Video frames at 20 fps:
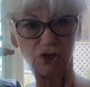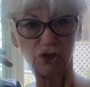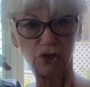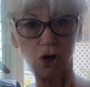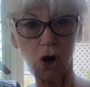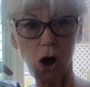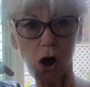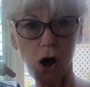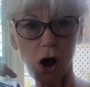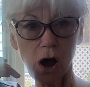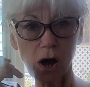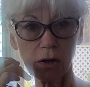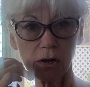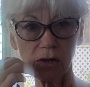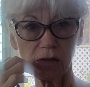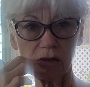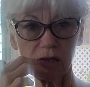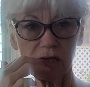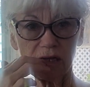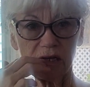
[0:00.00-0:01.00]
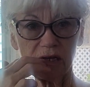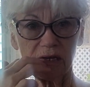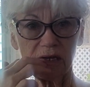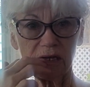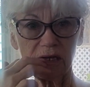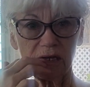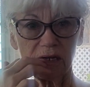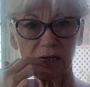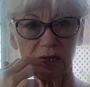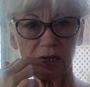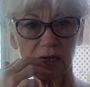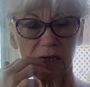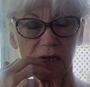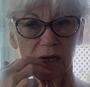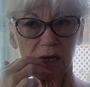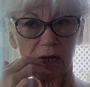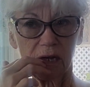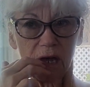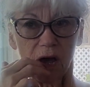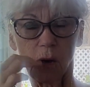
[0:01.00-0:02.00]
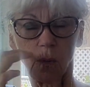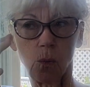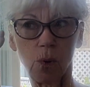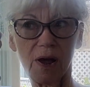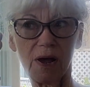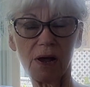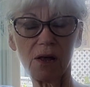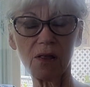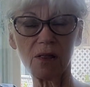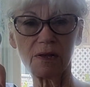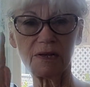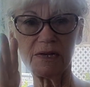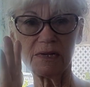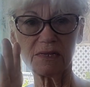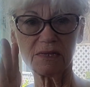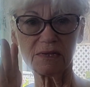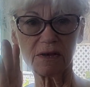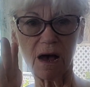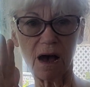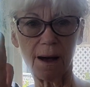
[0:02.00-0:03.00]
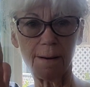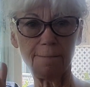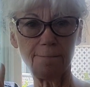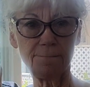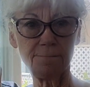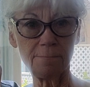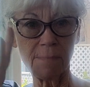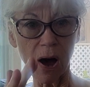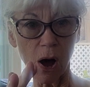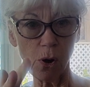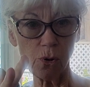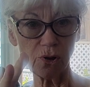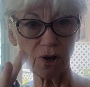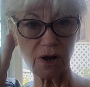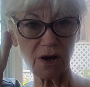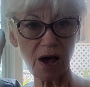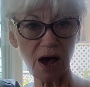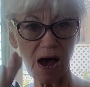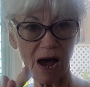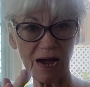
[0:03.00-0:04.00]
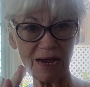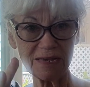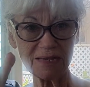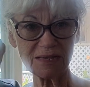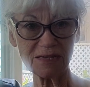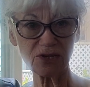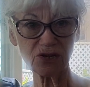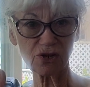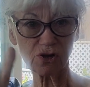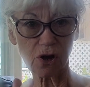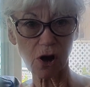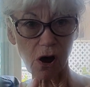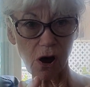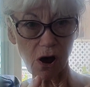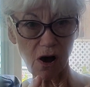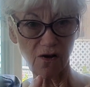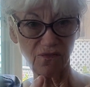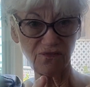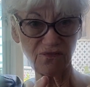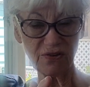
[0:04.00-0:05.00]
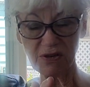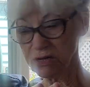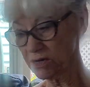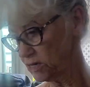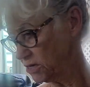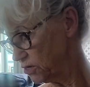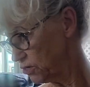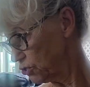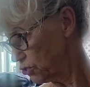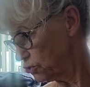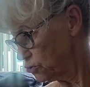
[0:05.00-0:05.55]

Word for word: chocolate well, it's a mocha iced coffee.